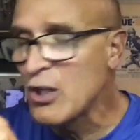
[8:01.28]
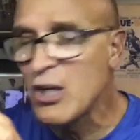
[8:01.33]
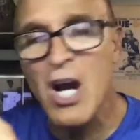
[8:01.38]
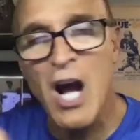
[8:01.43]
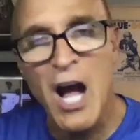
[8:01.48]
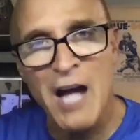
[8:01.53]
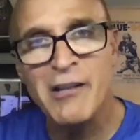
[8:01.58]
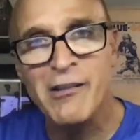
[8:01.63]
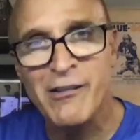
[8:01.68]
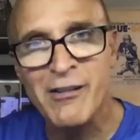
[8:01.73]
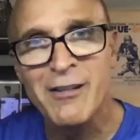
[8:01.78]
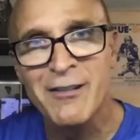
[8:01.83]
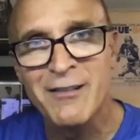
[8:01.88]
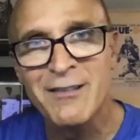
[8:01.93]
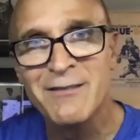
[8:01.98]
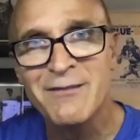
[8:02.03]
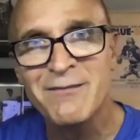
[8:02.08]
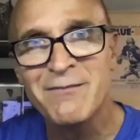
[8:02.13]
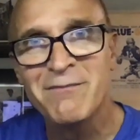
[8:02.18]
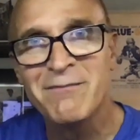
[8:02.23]
Gus,
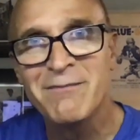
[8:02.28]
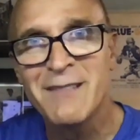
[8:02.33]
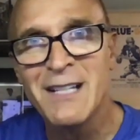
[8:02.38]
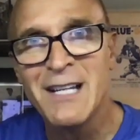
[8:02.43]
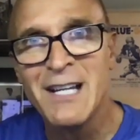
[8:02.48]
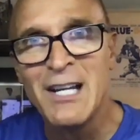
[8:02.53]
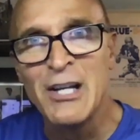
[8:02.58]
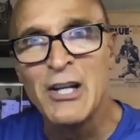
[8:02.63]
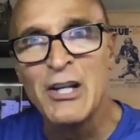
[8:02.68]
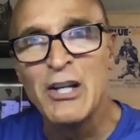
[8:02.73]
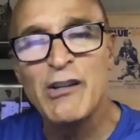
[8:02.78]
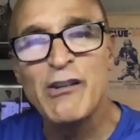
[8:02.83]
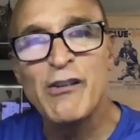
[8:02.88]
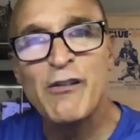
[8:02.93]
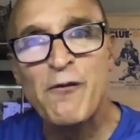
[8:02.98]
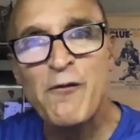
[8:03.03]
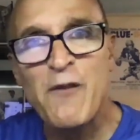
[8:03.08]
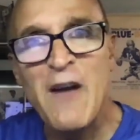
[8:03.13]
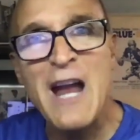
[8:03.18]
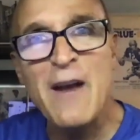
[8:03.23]
his
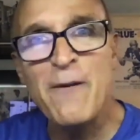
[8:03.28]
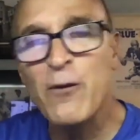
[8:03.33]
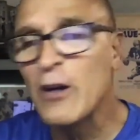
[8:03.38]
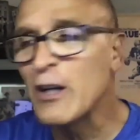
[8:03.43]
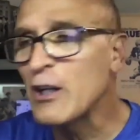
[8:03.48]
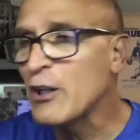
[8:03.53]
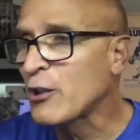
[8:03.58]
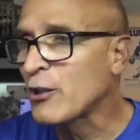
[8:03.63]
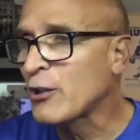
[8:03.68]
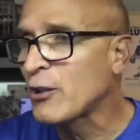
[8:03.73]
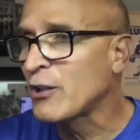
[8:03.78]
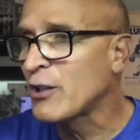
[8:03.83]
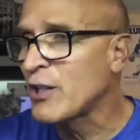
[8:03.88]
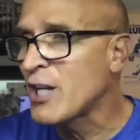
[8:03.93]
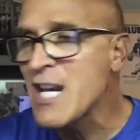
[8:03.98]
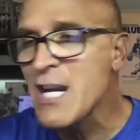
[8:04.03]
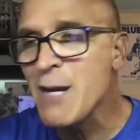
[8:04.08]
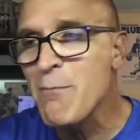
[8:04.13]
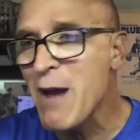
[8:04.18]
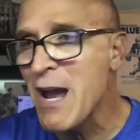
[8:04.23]
favorite
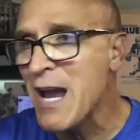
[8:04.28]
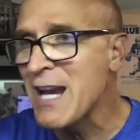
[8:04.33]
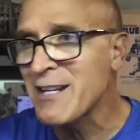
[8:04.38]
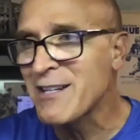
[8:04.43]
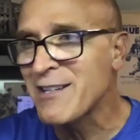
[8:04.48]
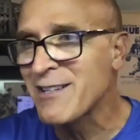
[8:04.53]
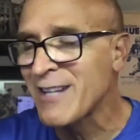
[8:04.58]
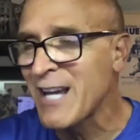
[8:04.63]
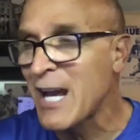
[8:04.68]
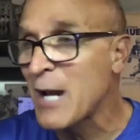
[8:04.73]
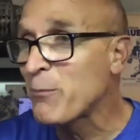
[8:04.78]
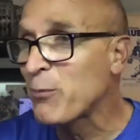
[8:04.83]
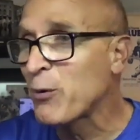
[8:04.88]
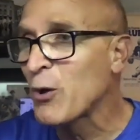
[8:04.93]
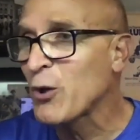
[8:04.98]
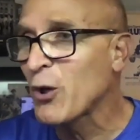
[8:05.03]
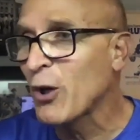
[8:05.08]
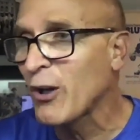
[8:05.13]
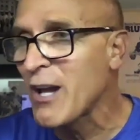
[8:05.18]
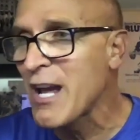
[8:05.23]
teammate, and
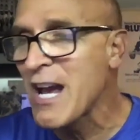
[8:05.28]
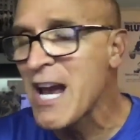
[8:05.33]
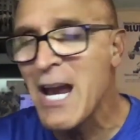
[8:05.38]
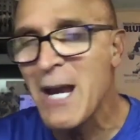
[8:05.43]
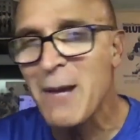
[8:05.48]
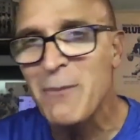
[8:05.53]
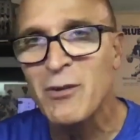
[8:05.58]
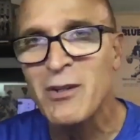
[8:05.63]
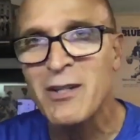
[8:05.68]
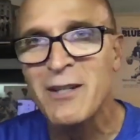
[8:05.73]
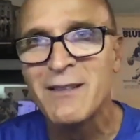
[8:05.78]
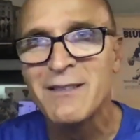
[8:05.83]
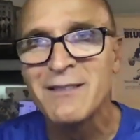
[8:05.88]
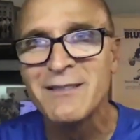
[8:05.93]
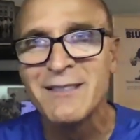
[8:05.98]
proclaimed,